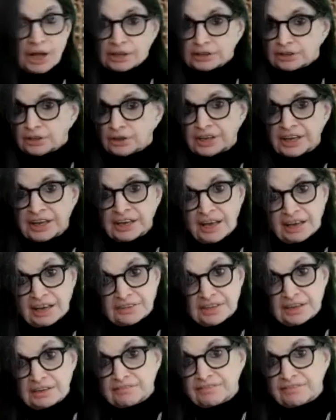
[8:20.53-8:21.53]
looking at
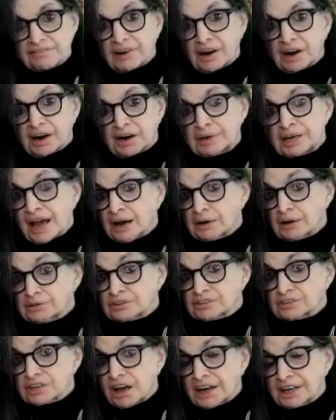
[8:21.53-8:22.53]
the environment
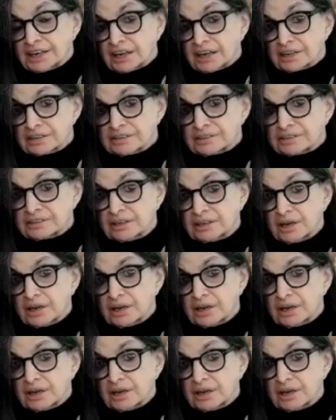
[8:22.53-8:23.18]
outside us,